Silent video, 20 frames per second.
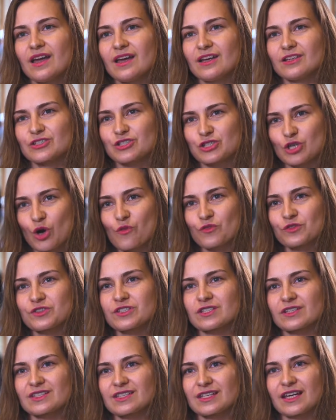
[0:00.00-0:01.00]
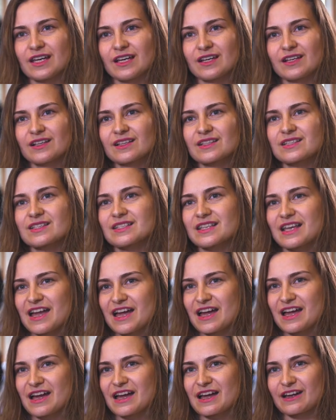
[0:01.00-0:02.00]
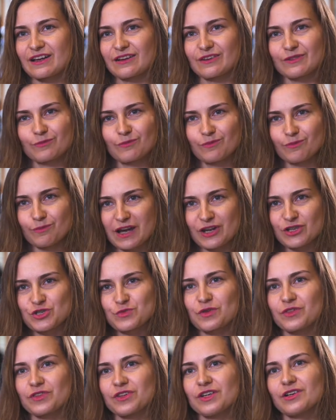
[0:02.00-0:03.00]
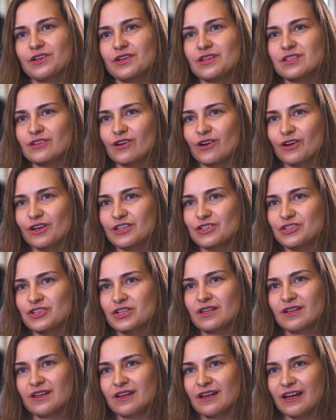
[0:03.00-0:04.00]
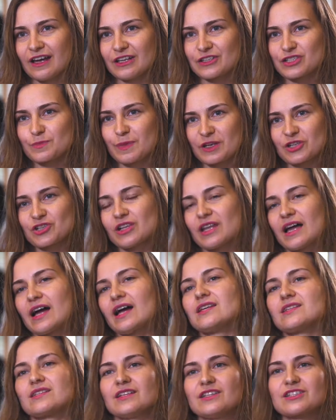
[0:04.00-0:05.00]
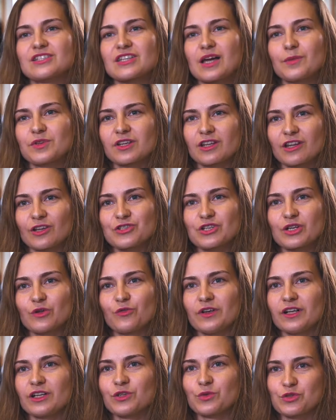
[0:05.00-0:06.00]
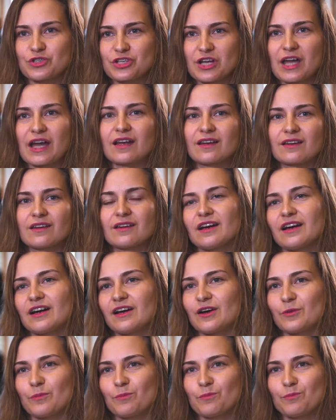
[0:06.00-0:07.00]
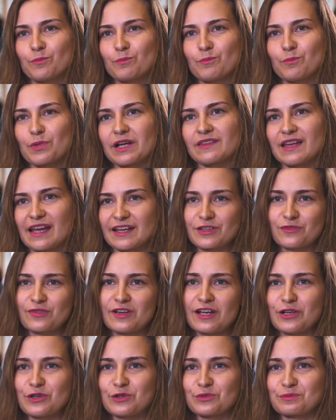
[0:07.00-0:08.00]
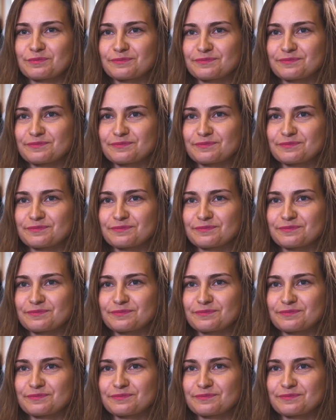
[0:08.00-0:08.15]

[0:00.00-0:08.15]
soft skills, management theorist knowledge, and specialize in some technological field which can bring the added value.